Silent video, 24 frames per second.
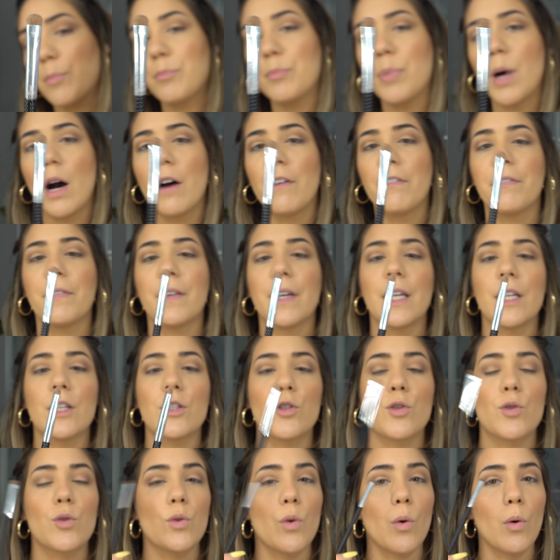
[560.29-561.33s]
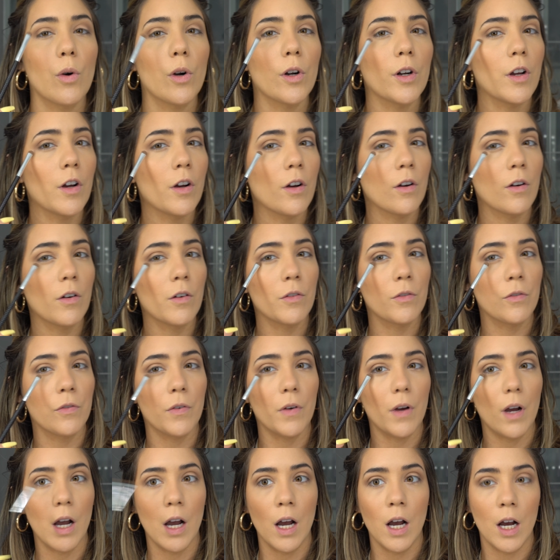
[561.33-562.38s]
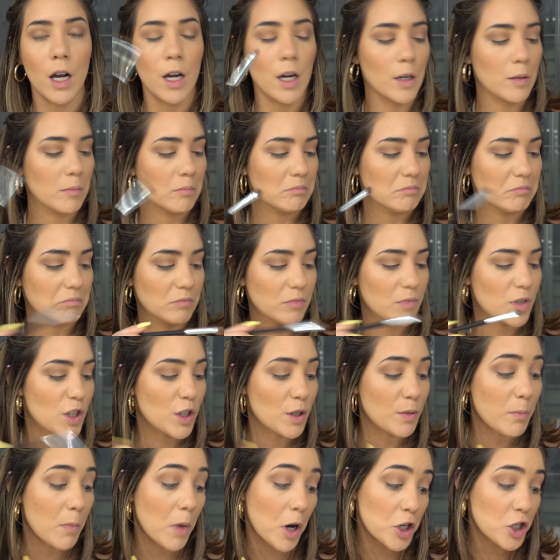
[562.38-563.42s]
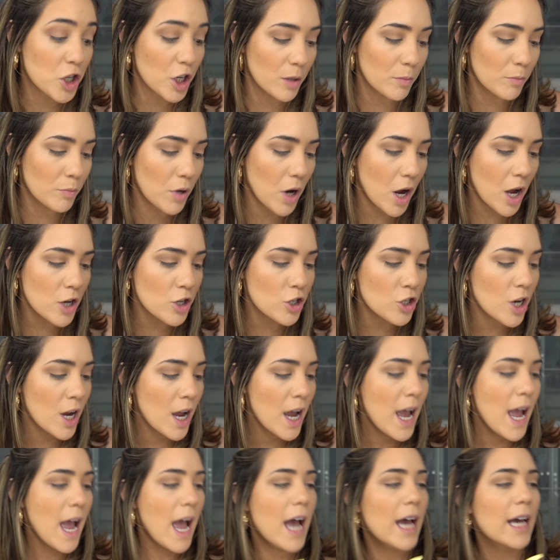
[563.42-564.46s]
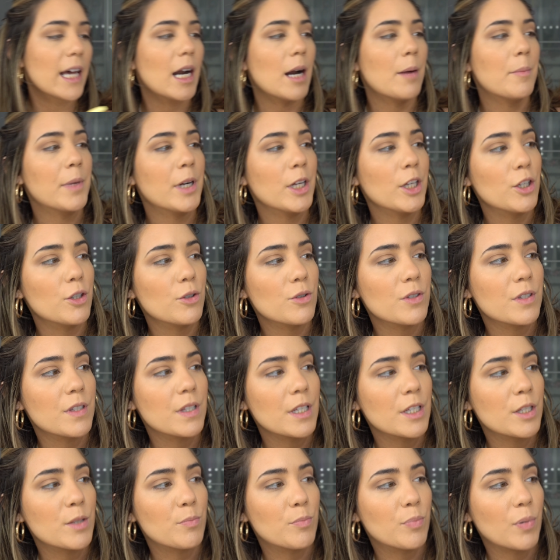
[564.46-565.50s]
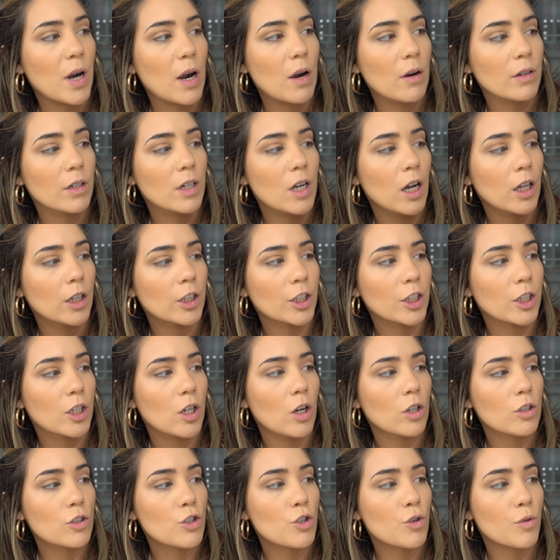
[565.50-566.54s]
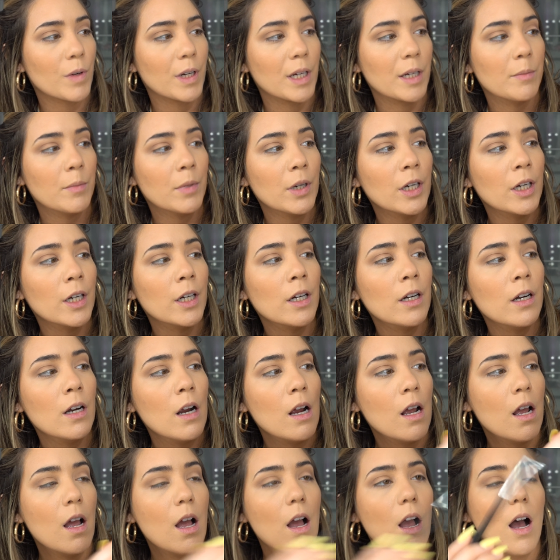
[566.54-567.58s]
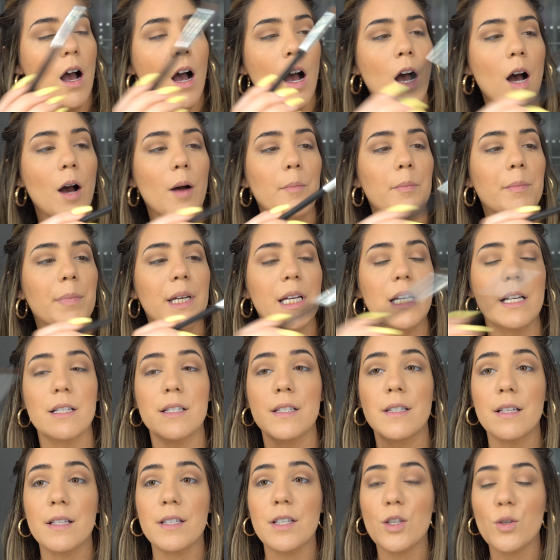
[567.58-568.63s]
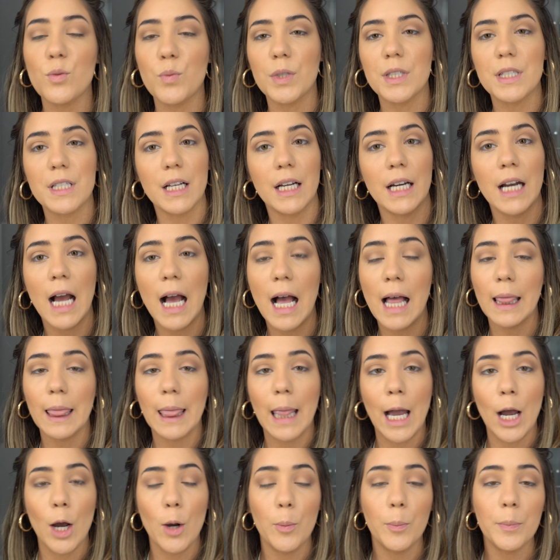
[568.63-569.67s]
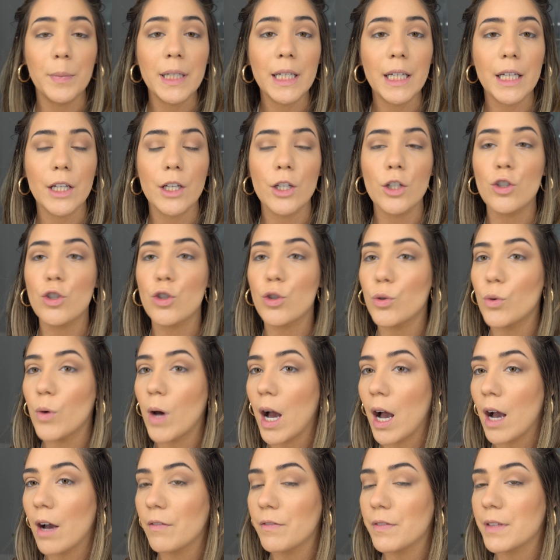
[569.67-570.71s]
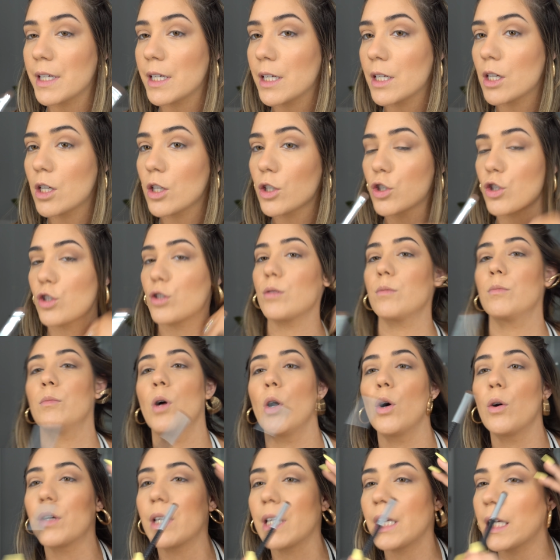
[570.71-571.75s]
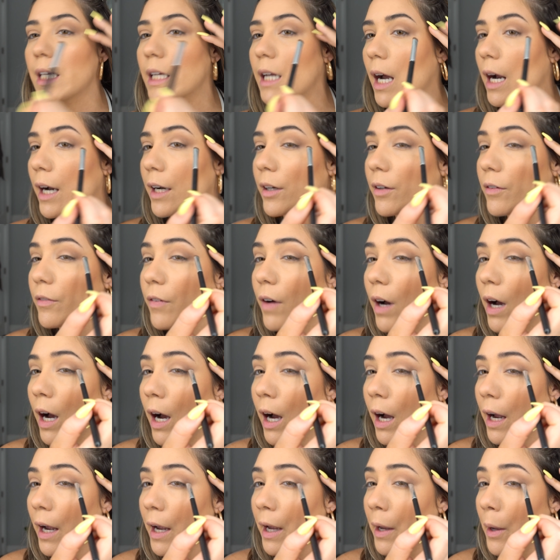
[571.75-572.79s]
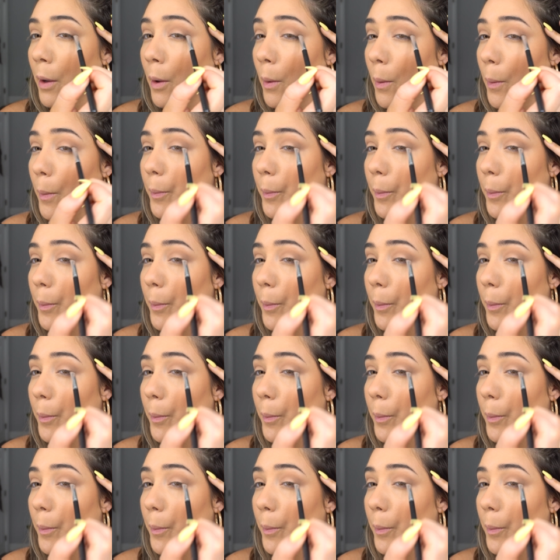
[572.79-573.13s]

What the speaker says: puffy sort of smudging brush, and I'm gonna use this brown color called Dreamer because this is what's gonna allow me to have the smoky kind of eye.